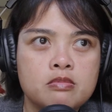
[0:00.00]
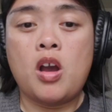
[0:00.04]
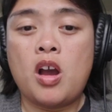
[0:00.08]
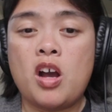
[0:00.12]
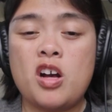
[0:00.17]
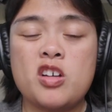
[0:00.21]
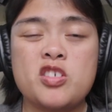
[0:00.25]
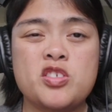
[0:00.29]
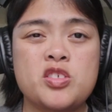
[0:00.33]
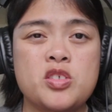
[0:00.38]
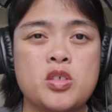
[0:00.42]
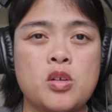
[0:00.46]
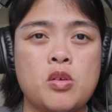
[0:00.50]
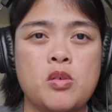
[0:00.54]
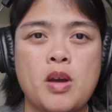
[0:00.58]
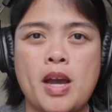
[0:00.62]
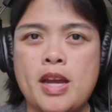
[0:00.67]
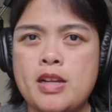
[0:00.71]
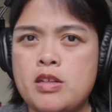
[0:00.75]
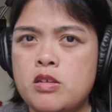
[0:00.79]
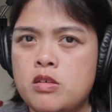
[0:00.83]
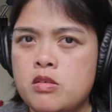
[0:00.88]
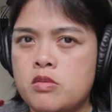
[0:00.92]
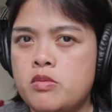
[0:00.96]
Also,
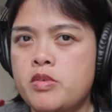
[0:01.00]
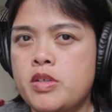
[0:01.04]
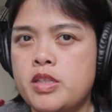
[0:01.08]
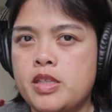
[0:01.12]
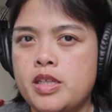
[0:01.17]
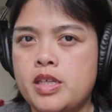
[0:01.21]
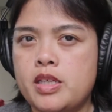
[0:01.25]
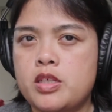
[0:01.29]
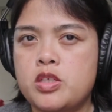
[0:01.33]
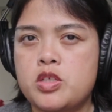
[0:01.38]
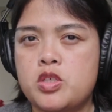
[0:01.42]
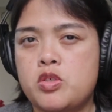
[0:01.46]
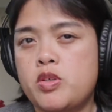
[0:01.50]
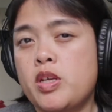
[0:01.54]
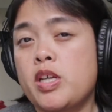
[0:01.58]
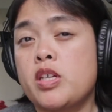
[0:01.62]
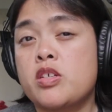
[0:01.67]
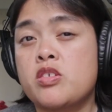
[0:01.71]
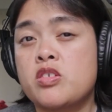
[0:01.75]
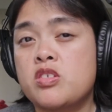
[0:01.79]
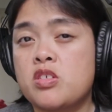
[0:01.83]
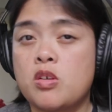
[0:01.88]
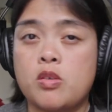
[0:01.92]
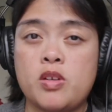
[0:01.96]
I don't really
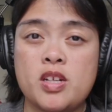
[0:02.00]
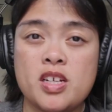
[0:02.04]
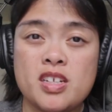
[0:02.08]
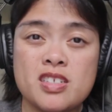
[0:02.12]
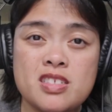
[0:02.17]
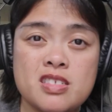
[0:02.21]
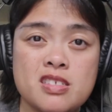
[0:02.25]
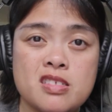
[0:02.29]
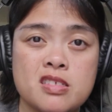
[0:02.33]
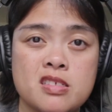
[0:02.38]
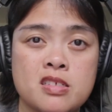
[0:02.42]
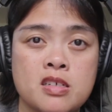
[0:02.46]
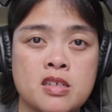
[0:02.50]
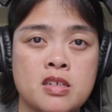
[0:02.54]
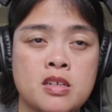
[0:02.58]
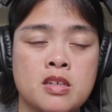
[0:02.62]
drink sodas.